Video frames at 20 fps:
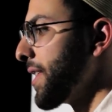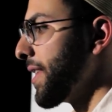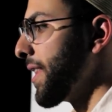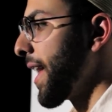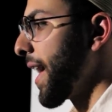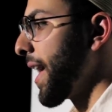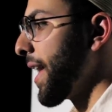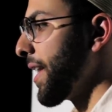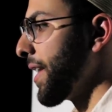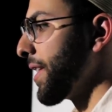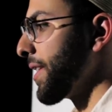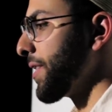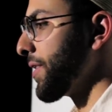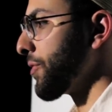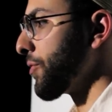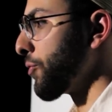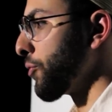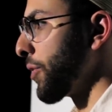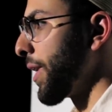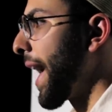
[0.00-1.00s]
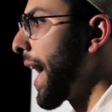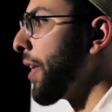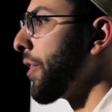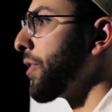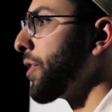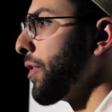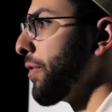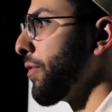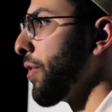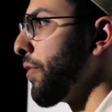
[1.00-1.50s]
that
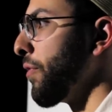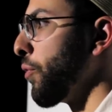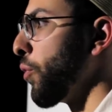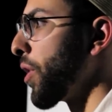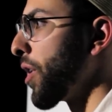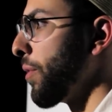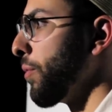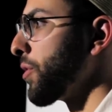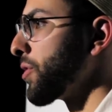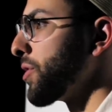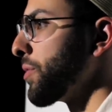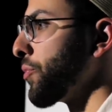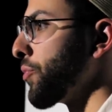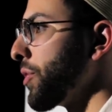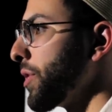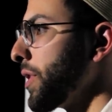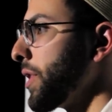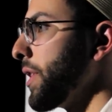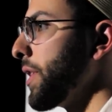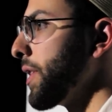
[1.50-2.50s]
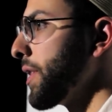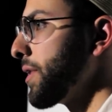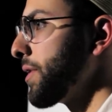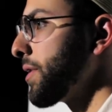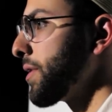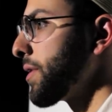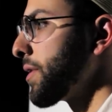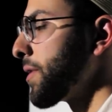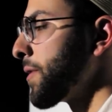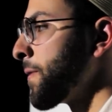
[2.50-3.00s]
reality of, of what a Muslim really
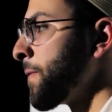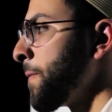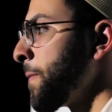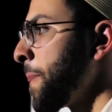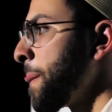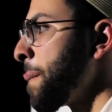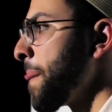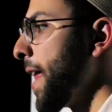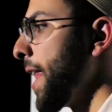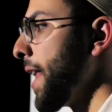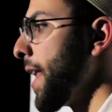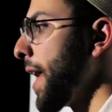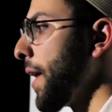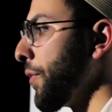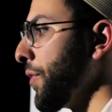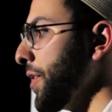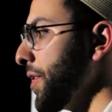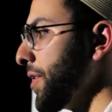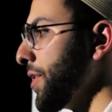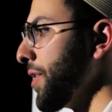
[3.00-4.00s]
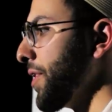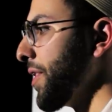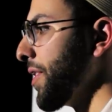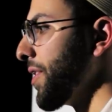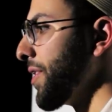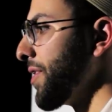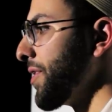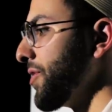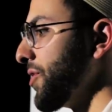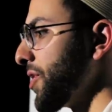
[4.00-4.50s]
is, and the,
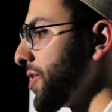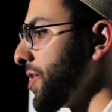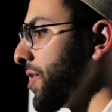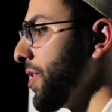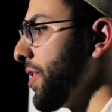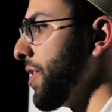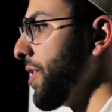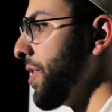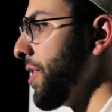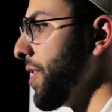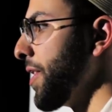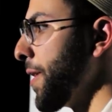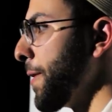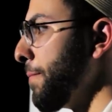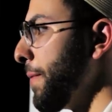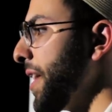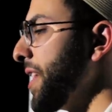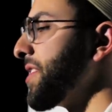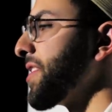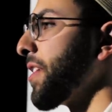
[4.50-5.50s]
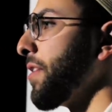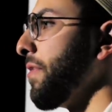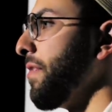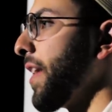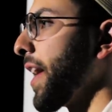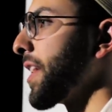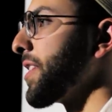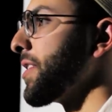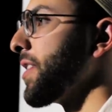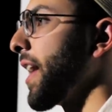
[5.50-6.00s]
the, just the amazing
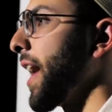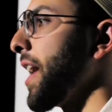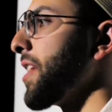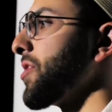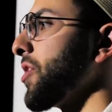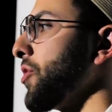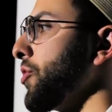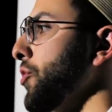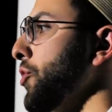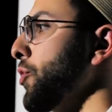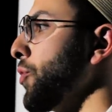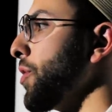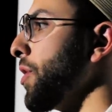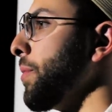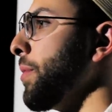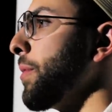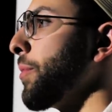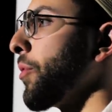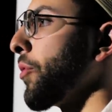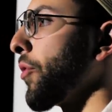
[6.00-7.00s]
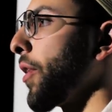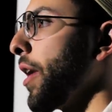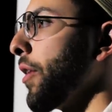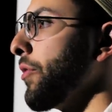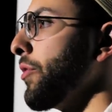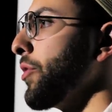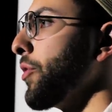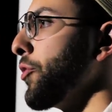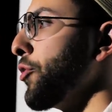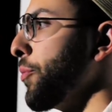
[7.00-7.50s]
effects it has on you and the people
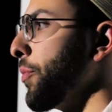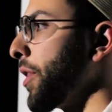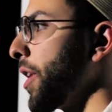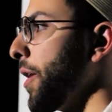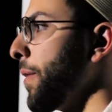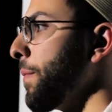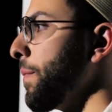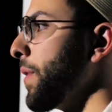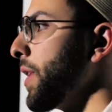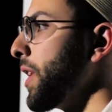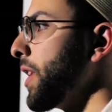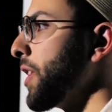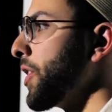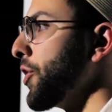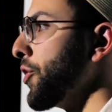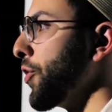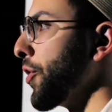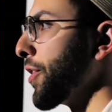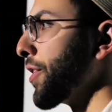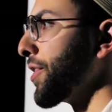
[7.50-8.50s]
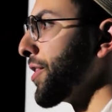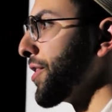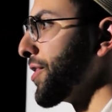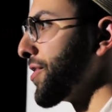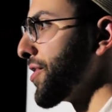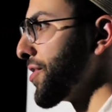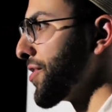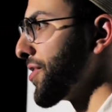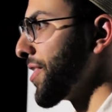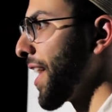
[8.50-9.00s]
around you, and you become, you know,
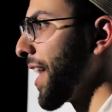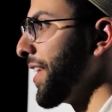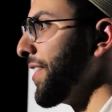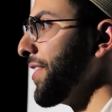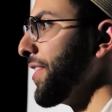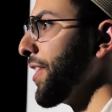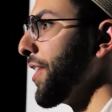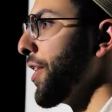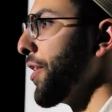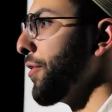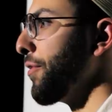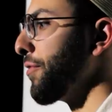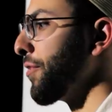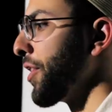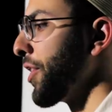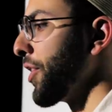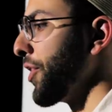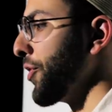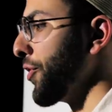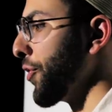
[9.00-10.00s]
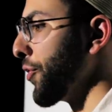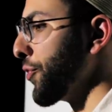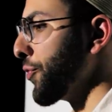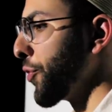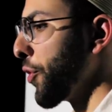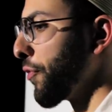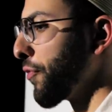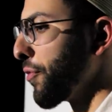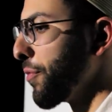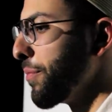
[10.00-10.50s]
this is the idea of, you know,
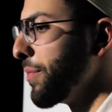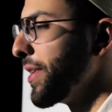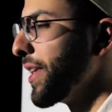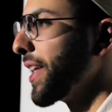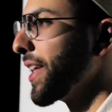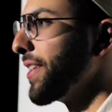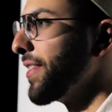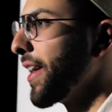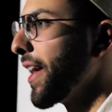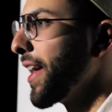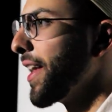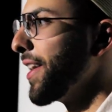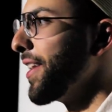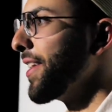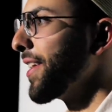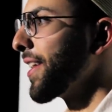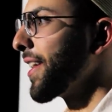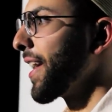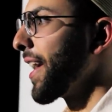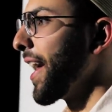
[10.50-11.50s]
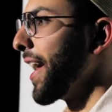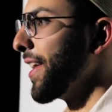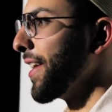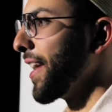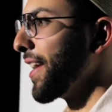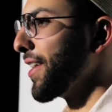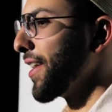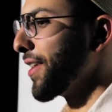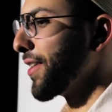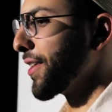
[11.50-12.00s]
you go from being dead and,
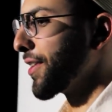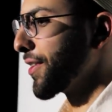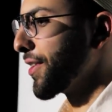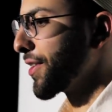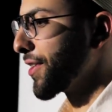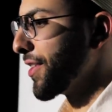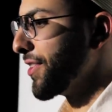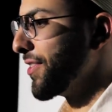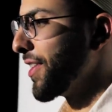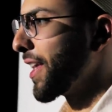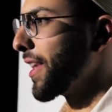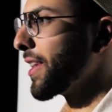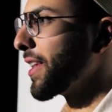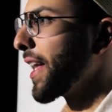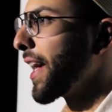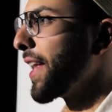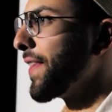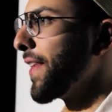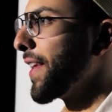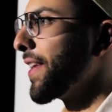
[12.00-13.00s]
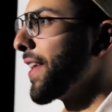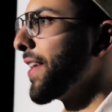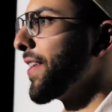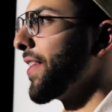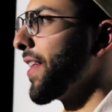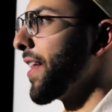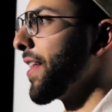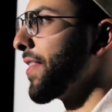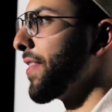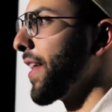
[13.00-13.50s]
and uh, the dead land that,
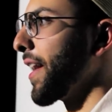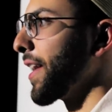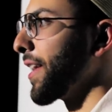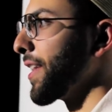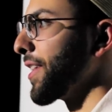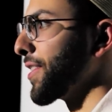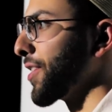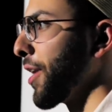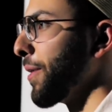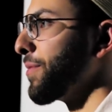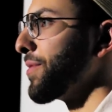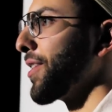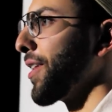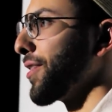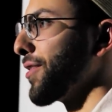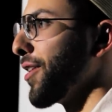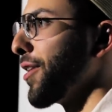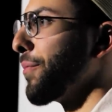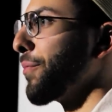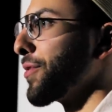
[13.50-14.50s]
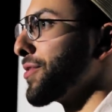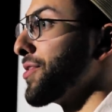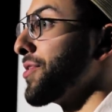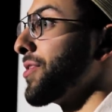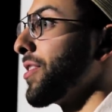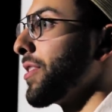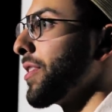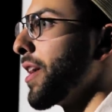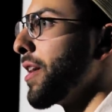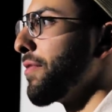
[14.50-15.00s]
that, that, that it comes, Allah brings
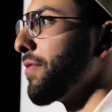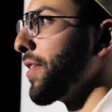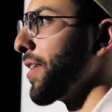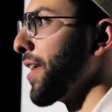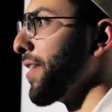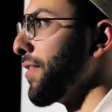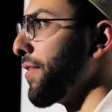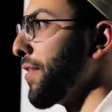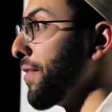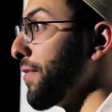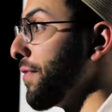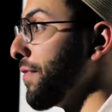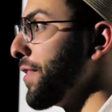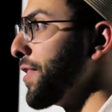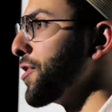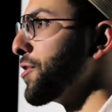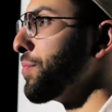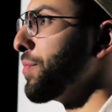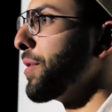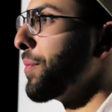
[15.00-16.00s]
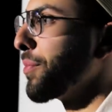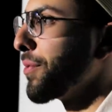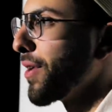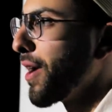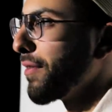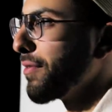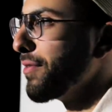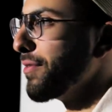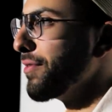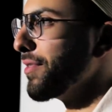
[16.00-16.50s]
it to life and, and, and feeds people
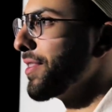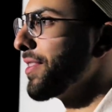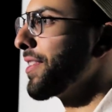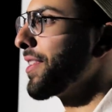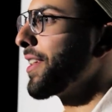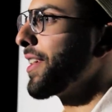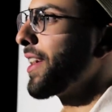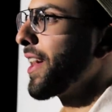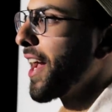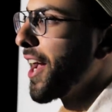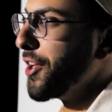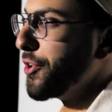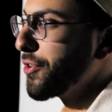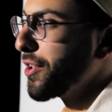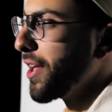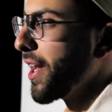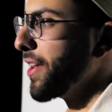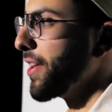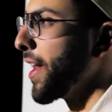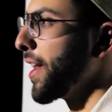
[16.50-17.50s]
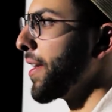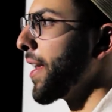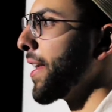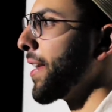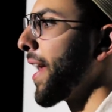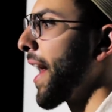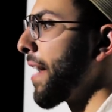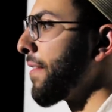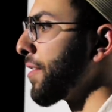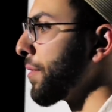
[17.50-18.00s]
off of it. And you can, and, and,
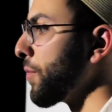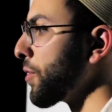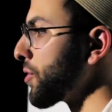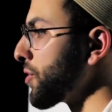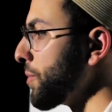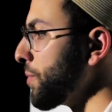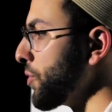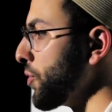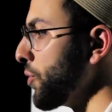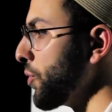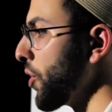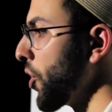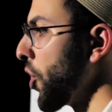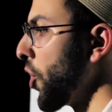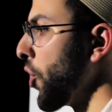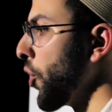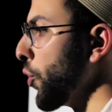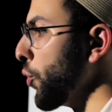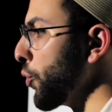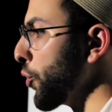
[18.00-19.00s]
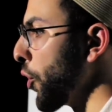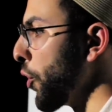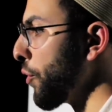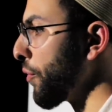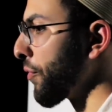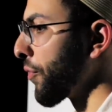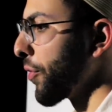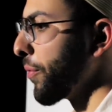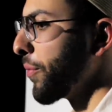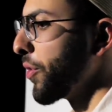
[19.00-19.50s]
and having Muslims who, who go
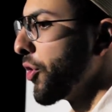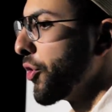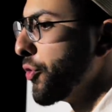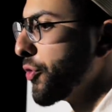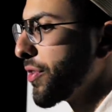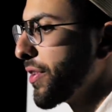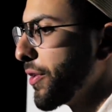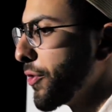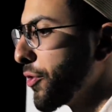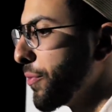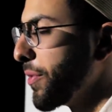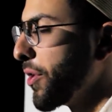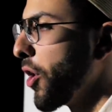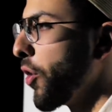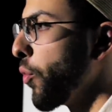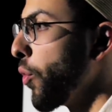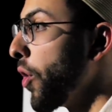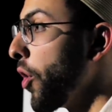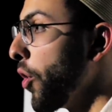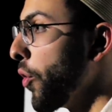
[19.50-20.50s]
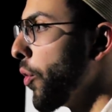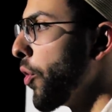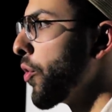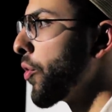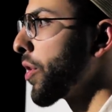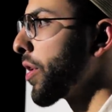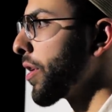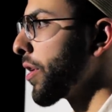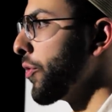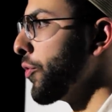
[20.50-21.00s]
from, you can, who can be
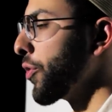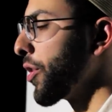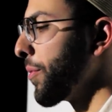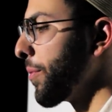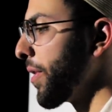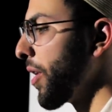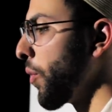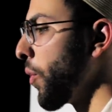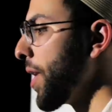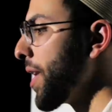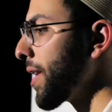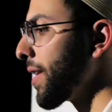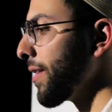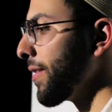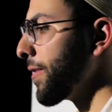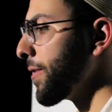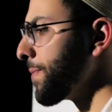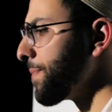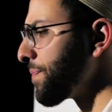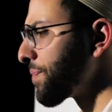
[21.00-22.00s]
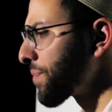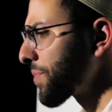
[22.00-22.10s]
awoke, who can be awakened